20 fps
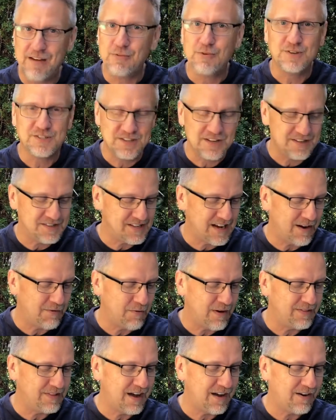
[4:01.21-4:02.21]
since I
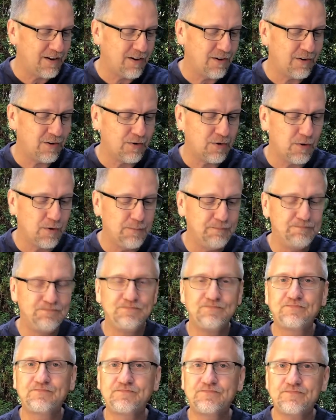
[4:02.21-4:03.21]
read that article.
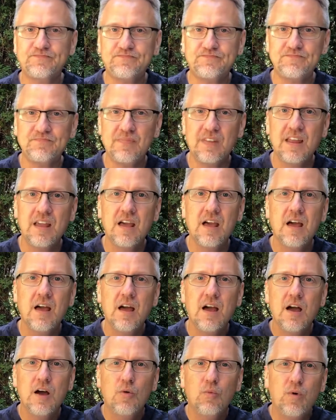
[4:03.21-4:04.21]

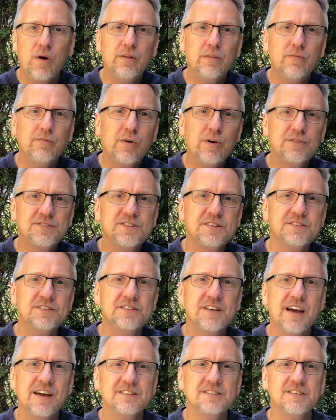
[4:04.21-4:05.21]
What Wilson
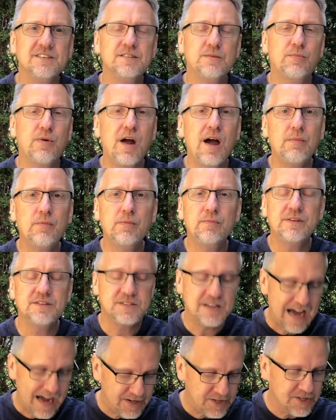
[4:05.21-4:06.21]
says is the problem is
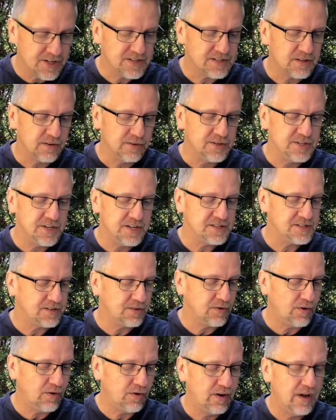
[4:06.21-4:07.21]
not just
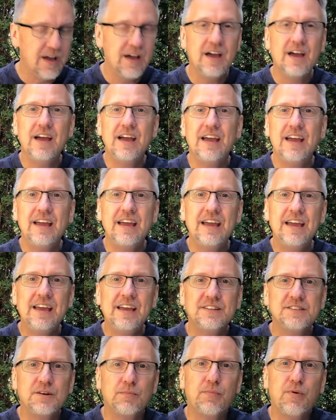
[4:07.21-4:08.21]
logistical.
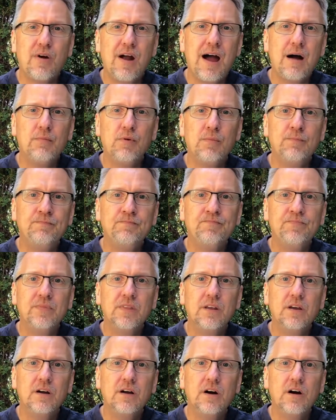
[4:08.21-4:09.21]
It's a problem
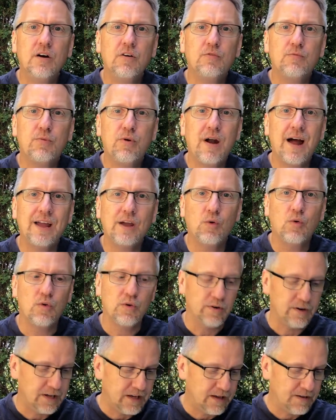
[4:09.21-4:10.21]
of priority.